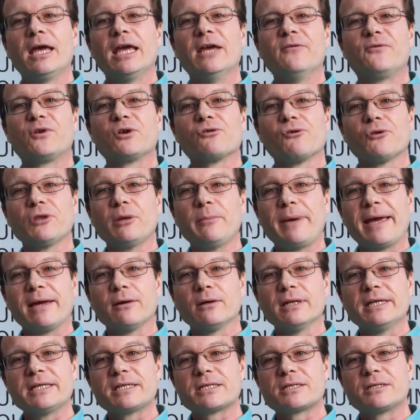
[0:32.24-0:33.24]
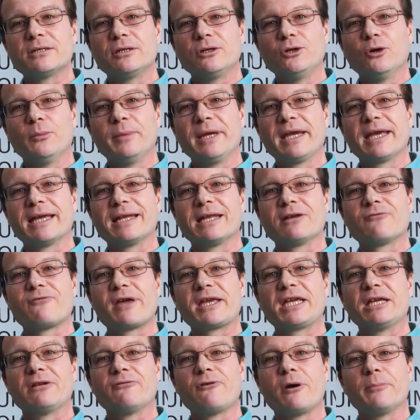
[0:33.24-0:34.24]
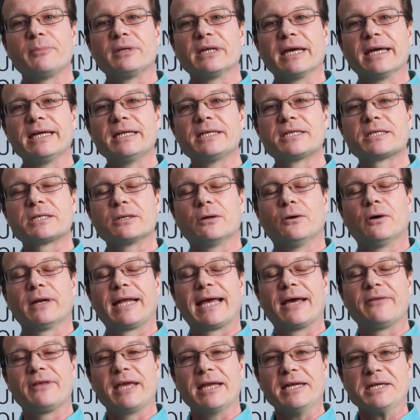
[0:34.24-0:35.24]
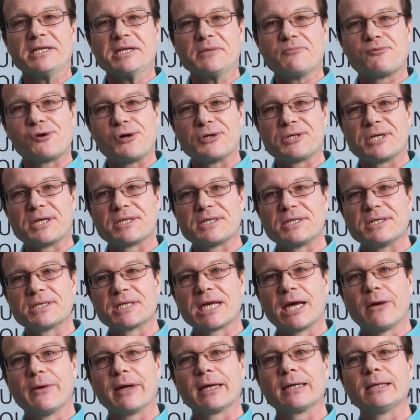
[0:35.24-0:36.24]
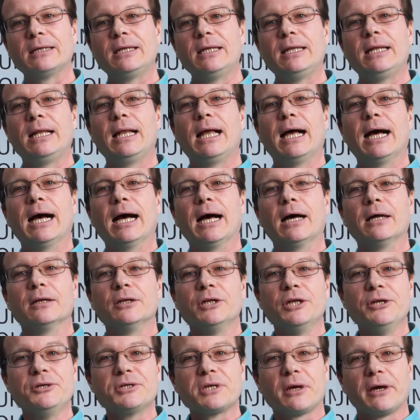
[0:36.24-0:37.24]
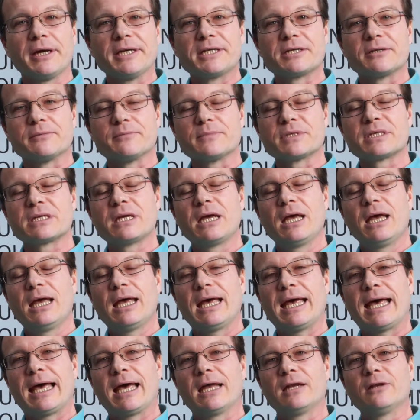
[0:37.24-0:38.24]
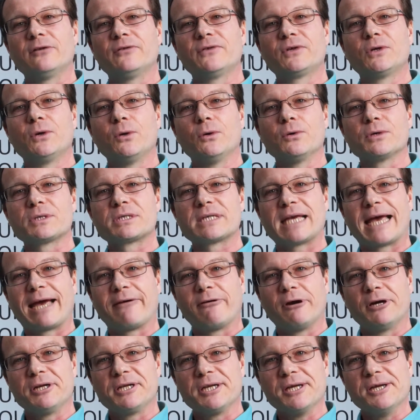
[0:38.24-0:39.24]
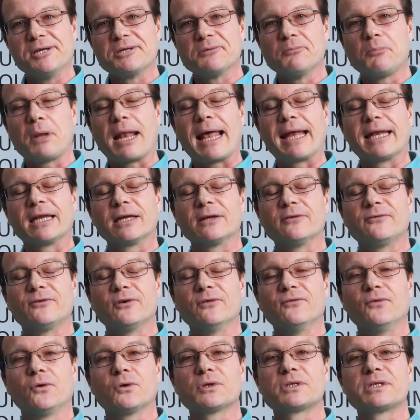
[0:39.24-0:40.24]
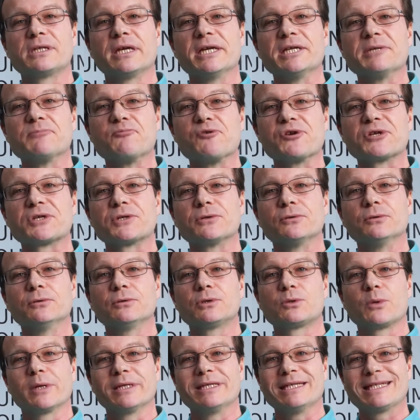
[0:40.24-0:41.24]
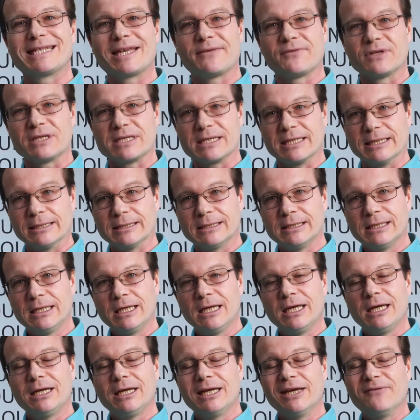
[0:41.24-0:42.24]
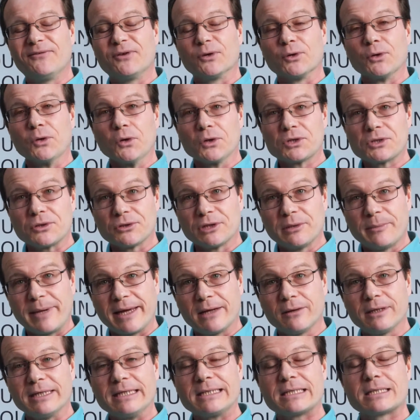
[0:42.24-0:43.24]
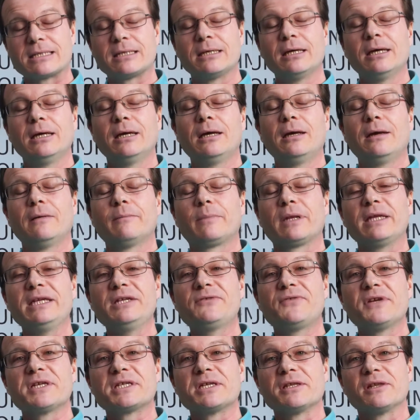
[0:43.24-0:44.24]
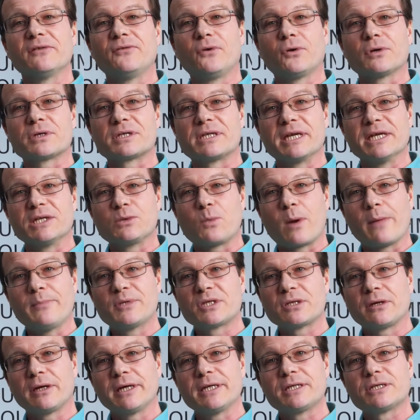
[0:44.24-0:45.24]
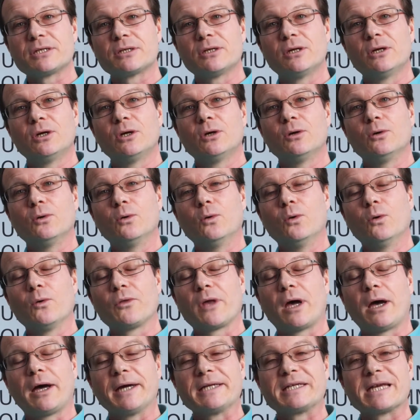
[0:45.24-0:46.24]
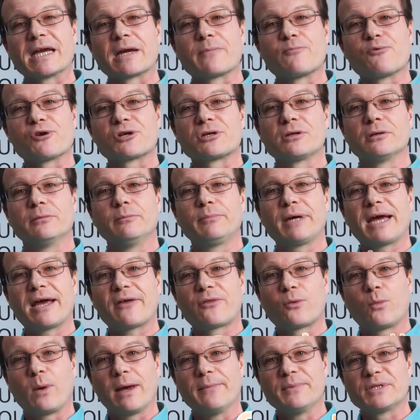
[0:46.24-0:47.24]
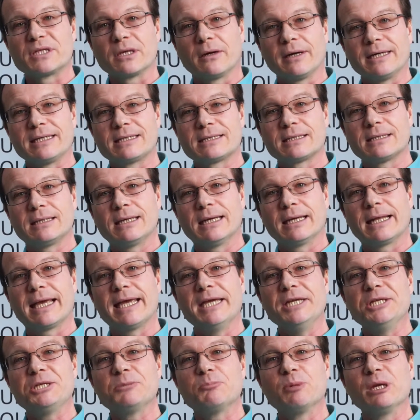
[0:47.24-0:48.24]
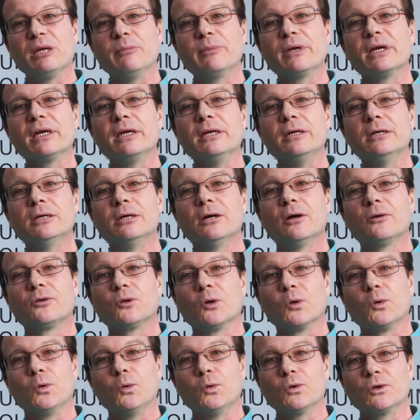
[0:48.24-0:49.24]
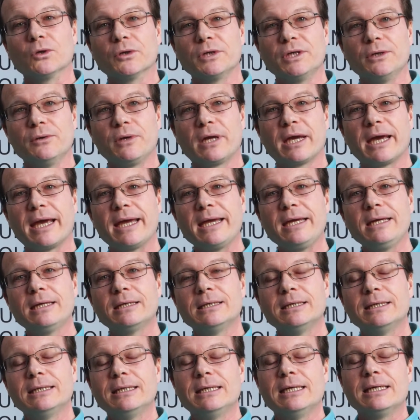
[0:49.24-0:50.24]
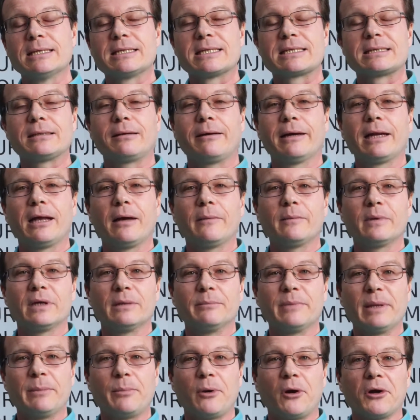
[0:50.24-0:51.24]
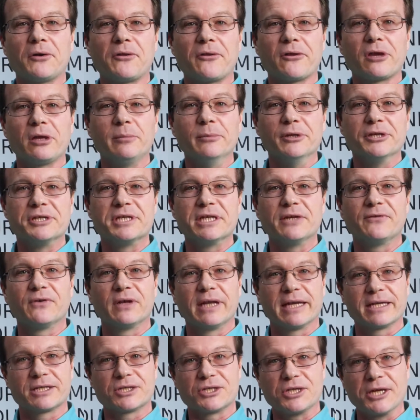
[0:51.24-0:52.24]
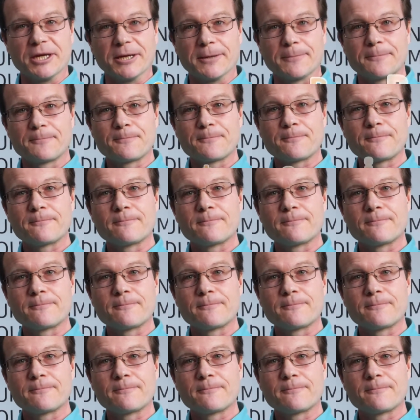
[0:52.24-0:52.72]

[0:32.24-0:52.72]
If you're on the mail list, you'll be getting regular updates on how the editing process is going, uh, news items, and of course, our ideas and planning for Voxxed Days Bristol 2017. If you're not on the mail list, please visit the Voxxed Days website or the High Tech Bristol and Bath website at hbb.org.uk to sign up and be part of the community for next year.